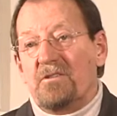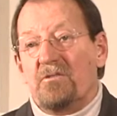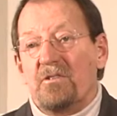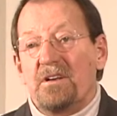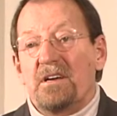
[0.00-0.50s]
the
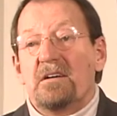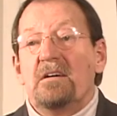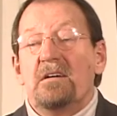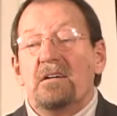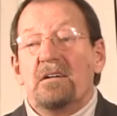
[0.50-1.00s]
whole thing."
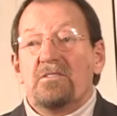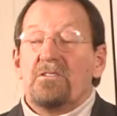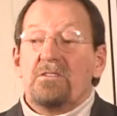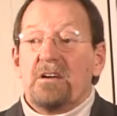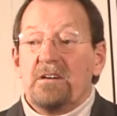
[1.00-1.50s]
I
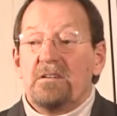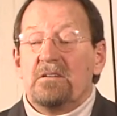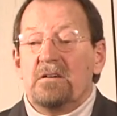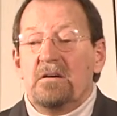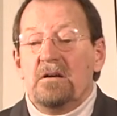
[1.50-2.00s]
said, okay.
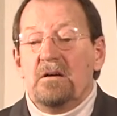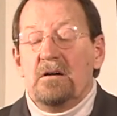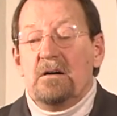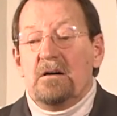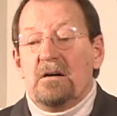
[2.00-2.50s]

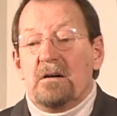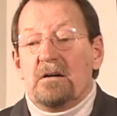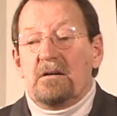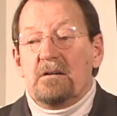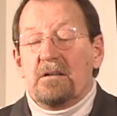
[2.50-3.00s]

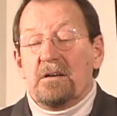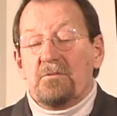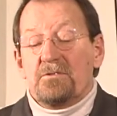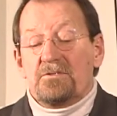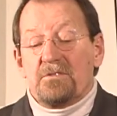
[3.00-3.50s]
Uh, and
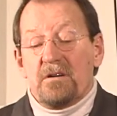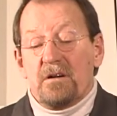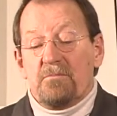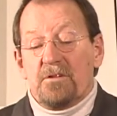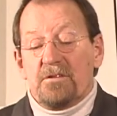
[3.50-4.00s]
there was
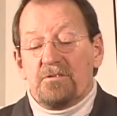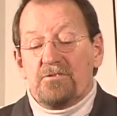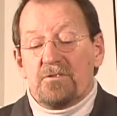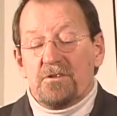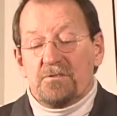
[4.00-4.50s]
time when
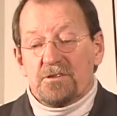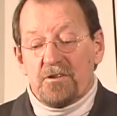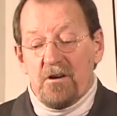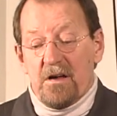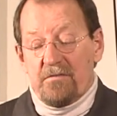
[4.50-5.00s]
George was
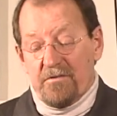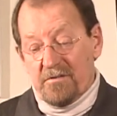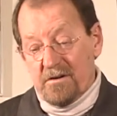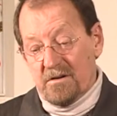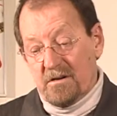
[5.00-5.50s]
gone
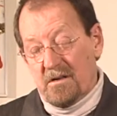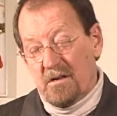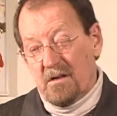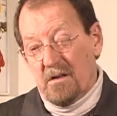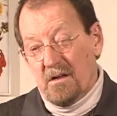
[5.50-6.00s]
for,
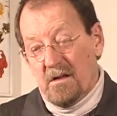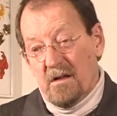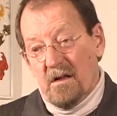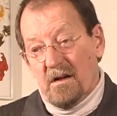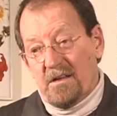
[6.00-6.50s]

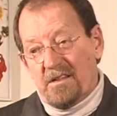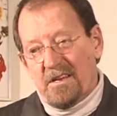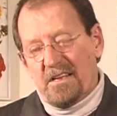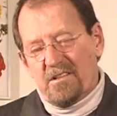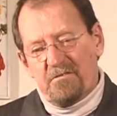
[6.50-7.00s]
I
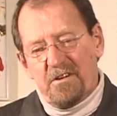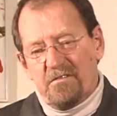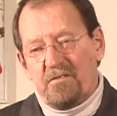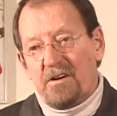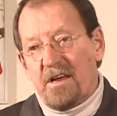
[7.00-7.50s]
think, three or
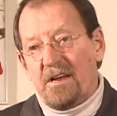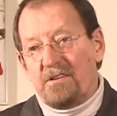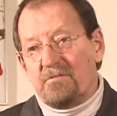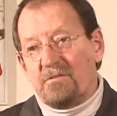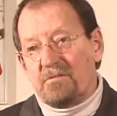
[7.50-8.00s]
four
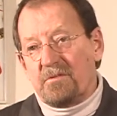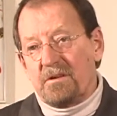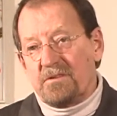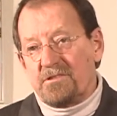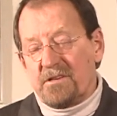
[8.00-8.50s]
days. before
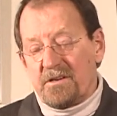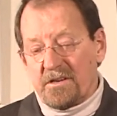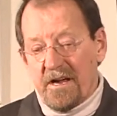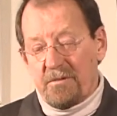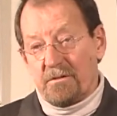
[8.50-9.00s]
his son
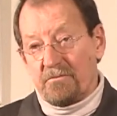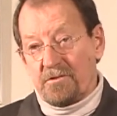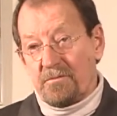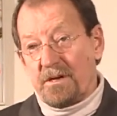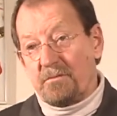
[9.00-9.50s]
Cameron
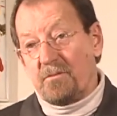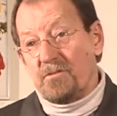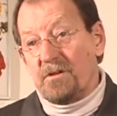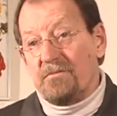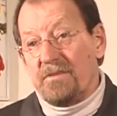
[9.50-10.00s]
was being
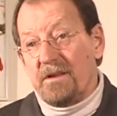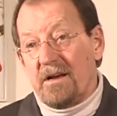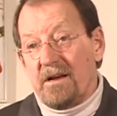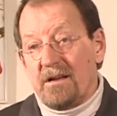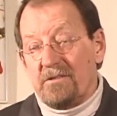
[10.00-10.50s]
born, and
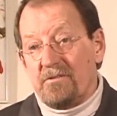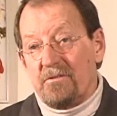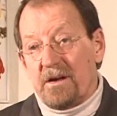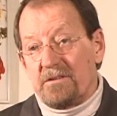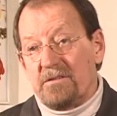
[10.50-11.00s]
I had to
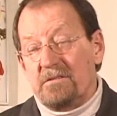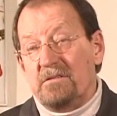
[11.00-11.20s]
direct